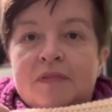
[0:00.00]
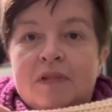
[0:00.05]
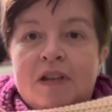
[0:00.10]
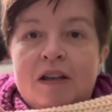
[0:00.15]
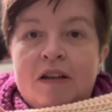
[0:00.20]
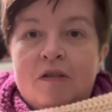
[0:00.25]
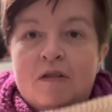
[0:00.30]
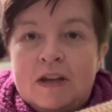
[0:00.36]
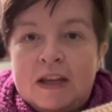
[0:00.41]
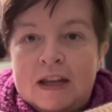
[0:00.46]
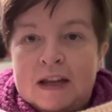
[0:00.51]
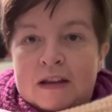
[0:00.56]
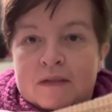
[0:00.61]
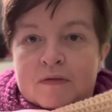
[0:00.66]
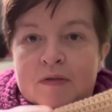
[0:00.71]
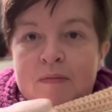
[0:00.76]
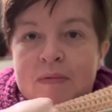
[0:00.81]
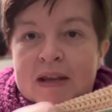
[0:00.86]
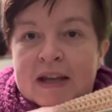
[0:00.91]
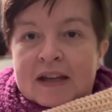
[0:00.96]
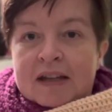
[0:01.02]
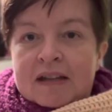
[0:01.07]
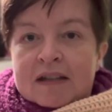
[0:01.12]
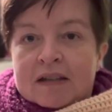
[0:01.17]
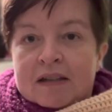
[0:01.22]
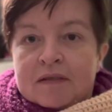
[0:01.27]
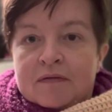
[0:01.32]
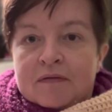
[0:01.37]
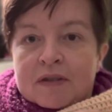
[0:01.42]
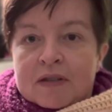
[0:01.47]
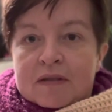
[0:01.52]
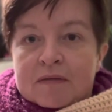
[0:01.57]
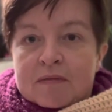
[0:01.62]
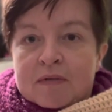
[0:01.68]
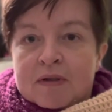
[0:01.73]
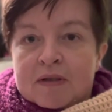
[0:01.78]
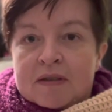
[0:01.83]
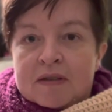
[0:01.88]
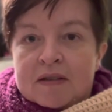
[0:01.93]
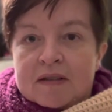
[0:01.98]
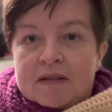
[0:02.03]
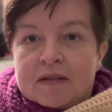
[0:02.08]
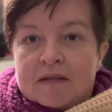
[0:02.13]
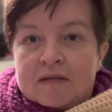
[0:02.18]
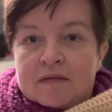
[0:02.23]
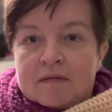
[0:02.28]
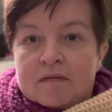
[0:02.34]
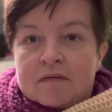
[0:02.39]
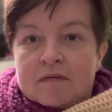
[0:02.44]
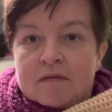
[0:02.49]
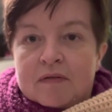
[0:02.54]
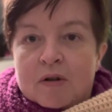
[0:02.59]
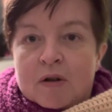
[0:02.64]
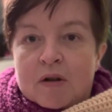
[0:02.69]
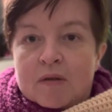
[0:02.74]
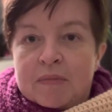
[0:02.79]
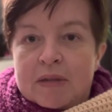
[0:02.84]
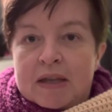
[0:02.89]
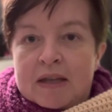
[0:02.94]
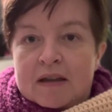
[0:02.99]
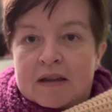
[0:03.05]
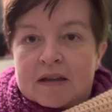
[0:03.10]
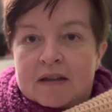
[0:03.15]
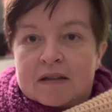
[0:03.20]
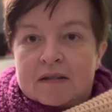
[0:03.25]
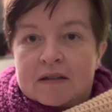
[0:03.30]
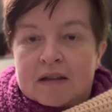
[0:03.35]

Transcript: looking at the blanket, this was the Hobby Yarn